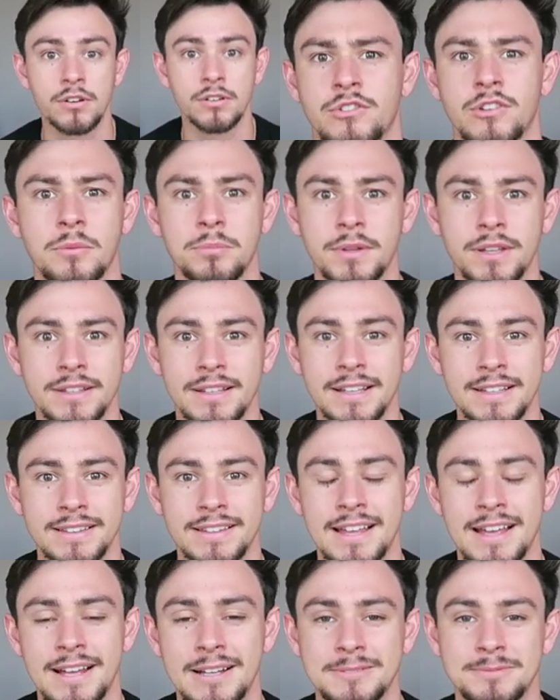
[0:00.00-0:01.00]
something
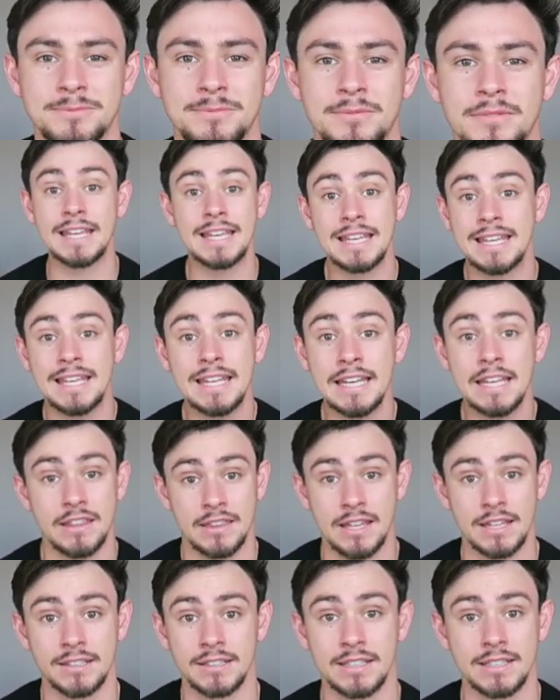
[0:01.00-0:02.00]
like that
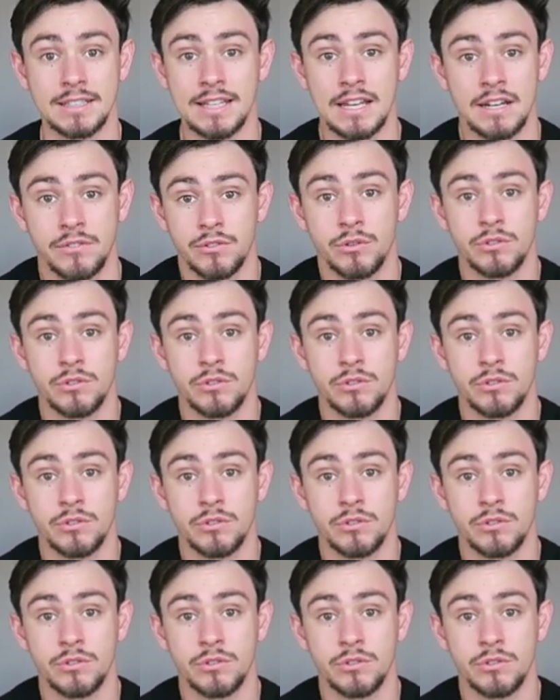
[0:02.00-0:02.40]
anything like that.